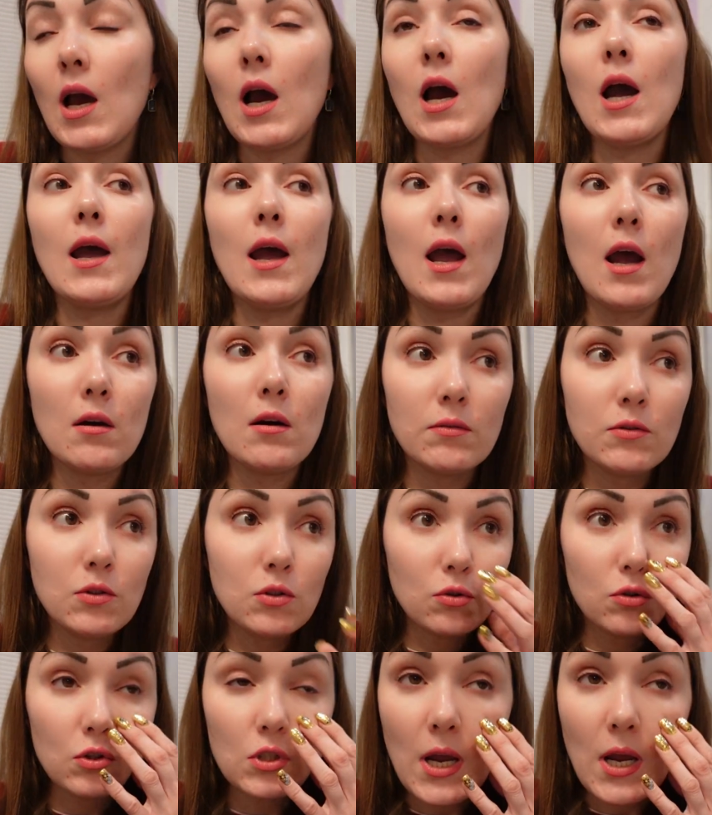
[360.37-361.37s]
I have
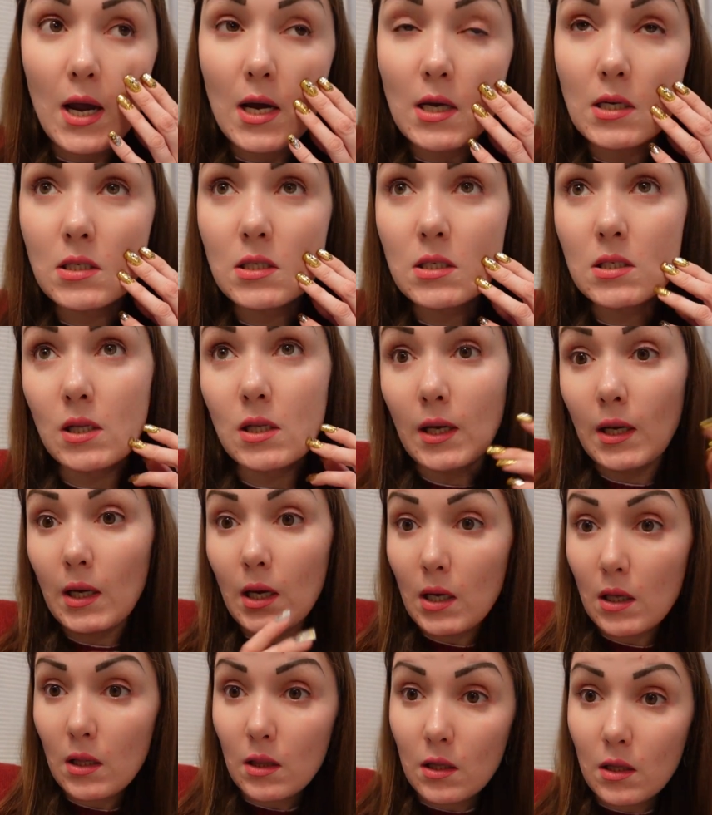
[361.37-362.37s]
to test like
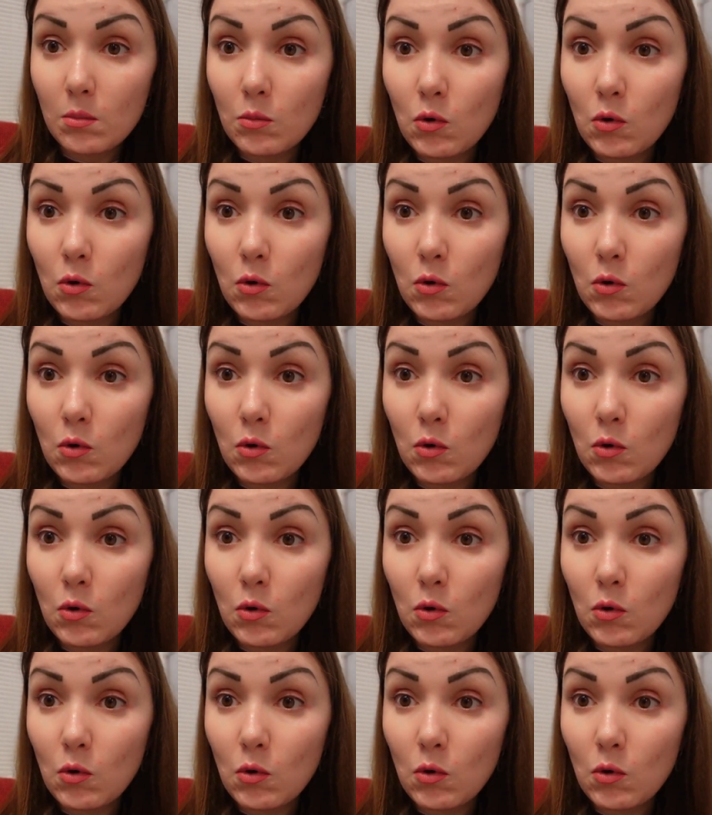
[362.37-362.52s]
in the